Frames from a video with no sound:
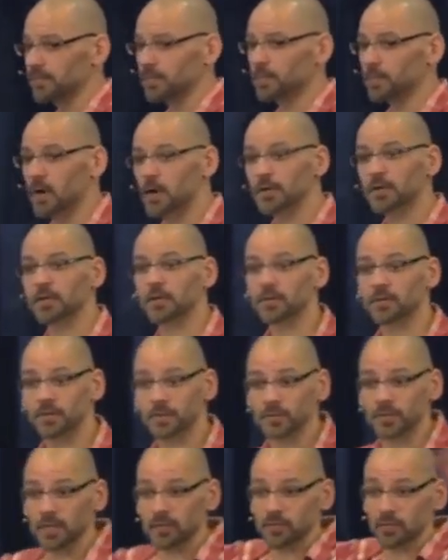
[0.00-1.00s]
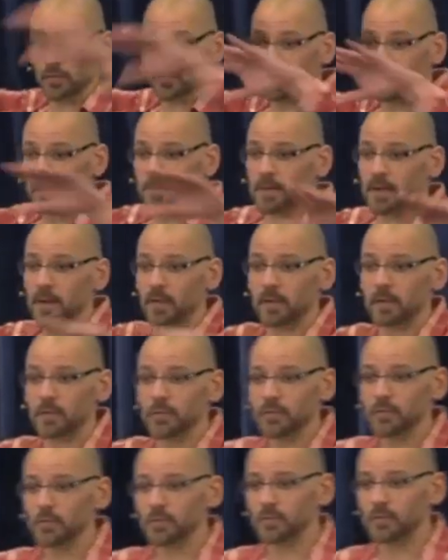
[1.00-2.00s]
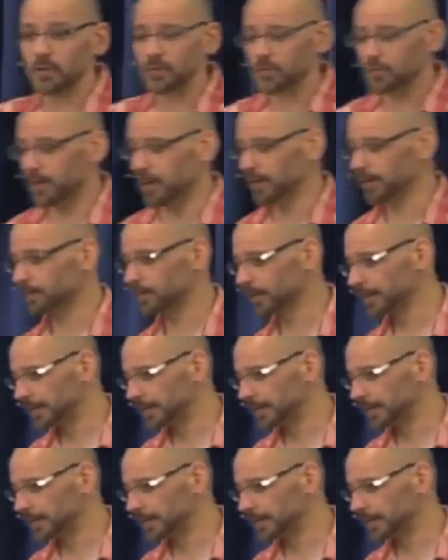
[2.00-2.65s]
marketer because I showed you the parallel universe, right?